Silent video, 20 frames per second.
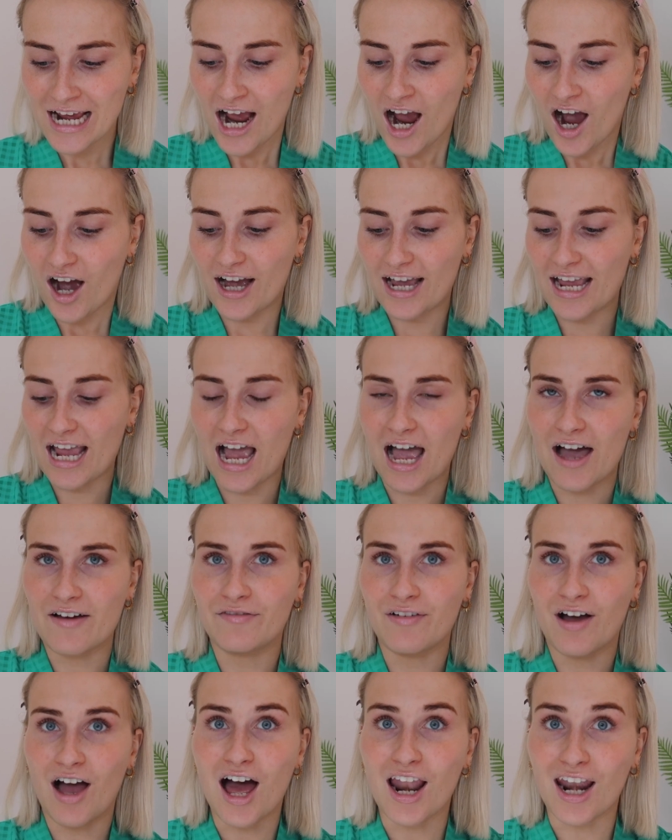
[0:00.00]
I
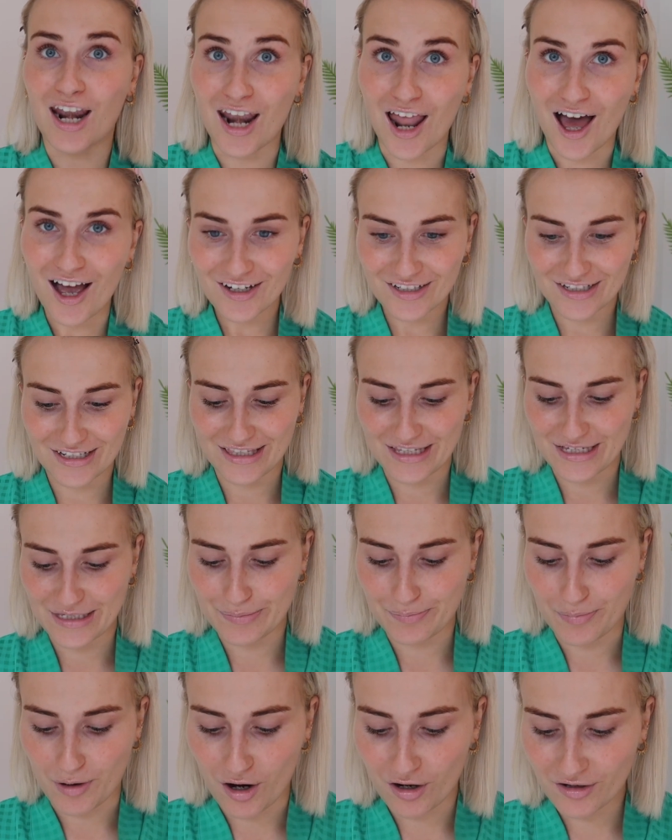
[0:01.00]
have a lot in this
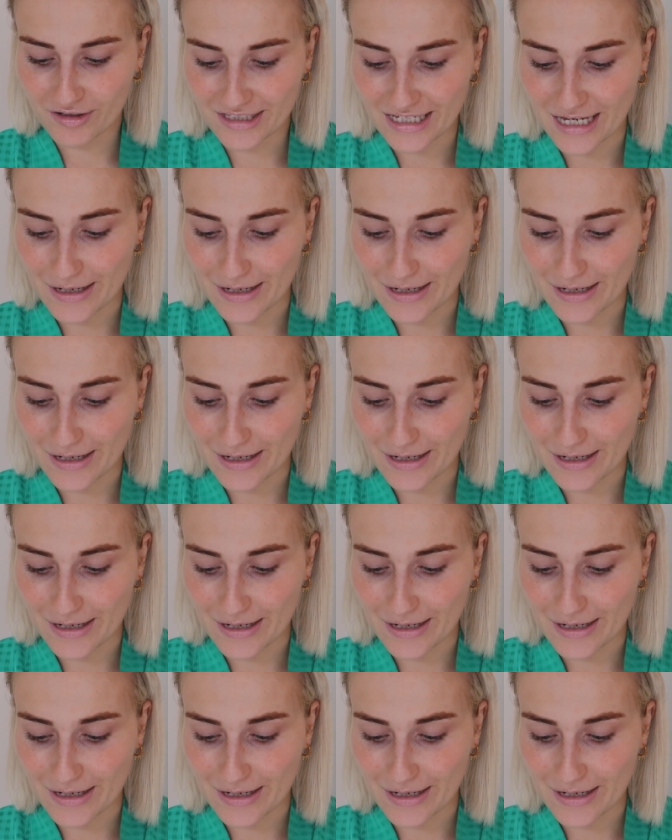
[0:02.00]
box.